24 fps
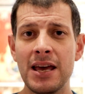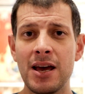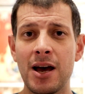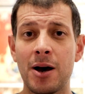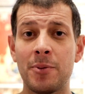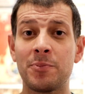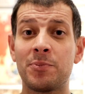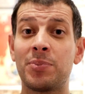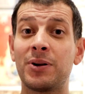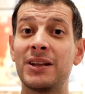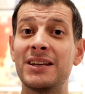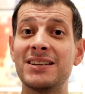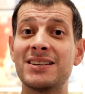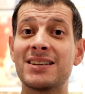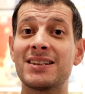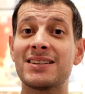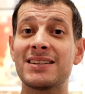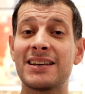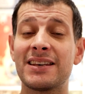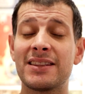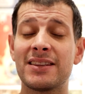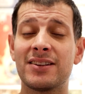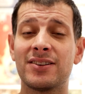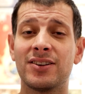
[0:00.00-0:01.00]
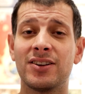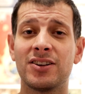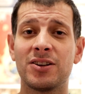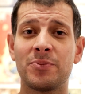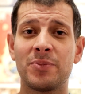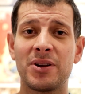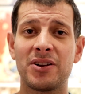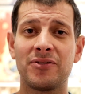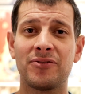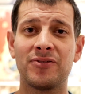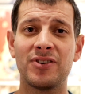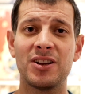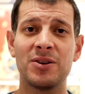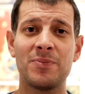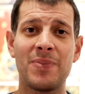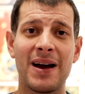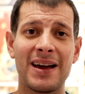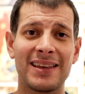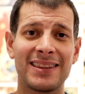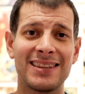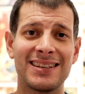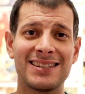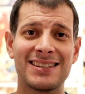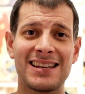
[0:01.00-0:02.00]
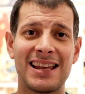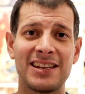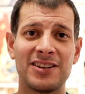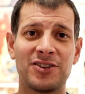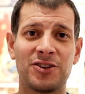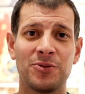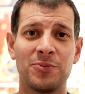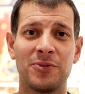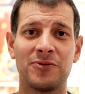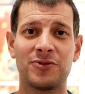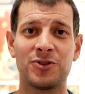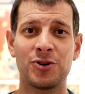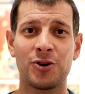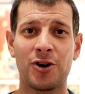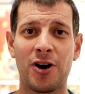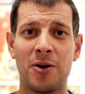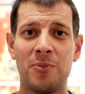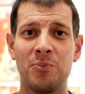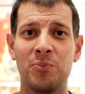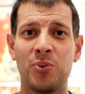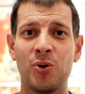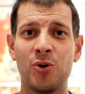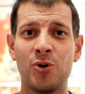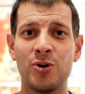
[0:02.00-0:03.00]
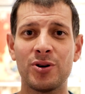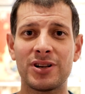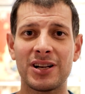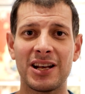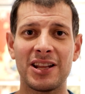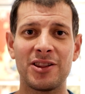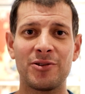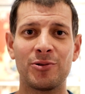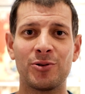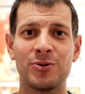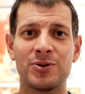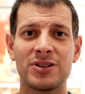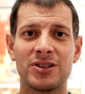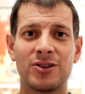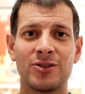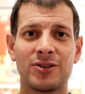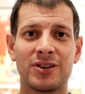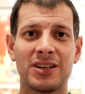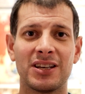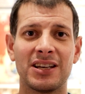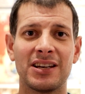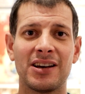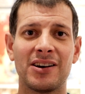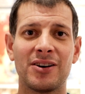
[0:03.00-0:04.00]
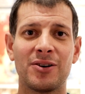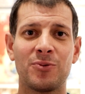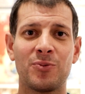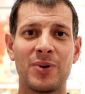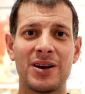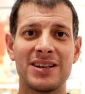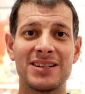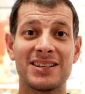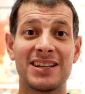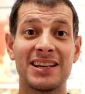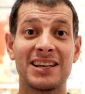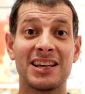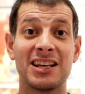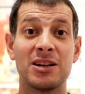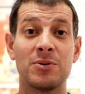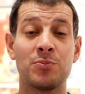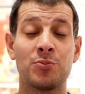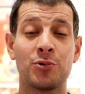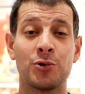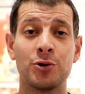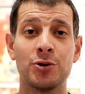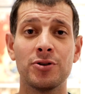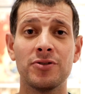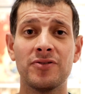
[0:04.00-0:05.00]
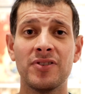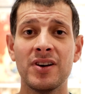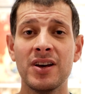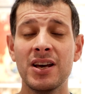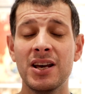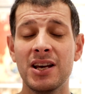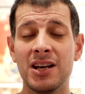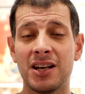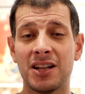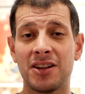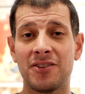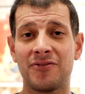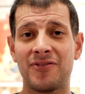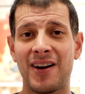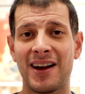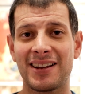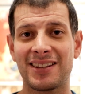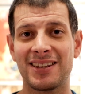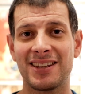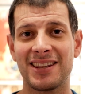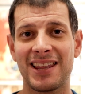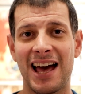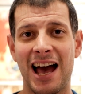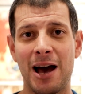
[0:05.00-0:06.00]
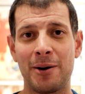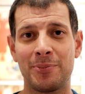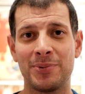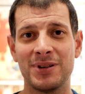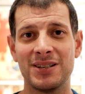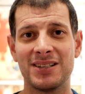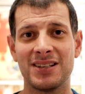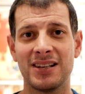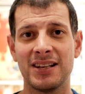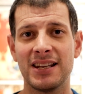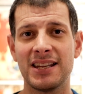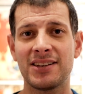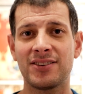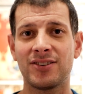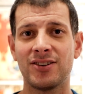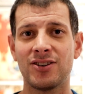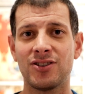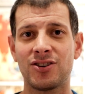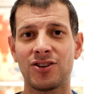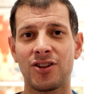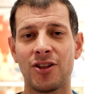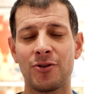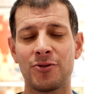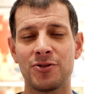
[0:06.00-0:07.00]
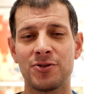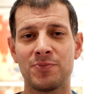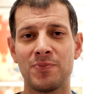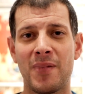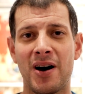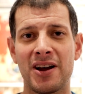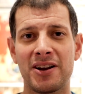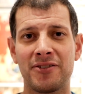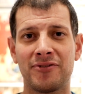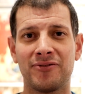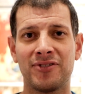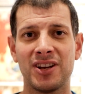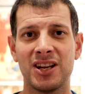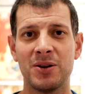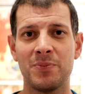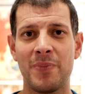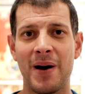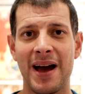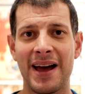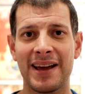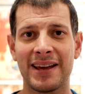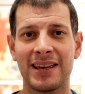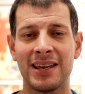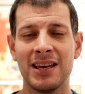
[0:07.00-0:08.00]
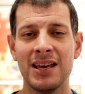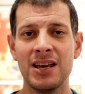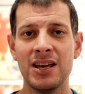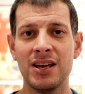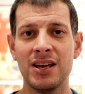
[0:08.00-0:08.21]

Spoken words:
I'm pleased to say this is a bit of feedback that Sansom have took on board, and they're always looking at ways they can improve, and the fact that they're happy to listen to those minor feedback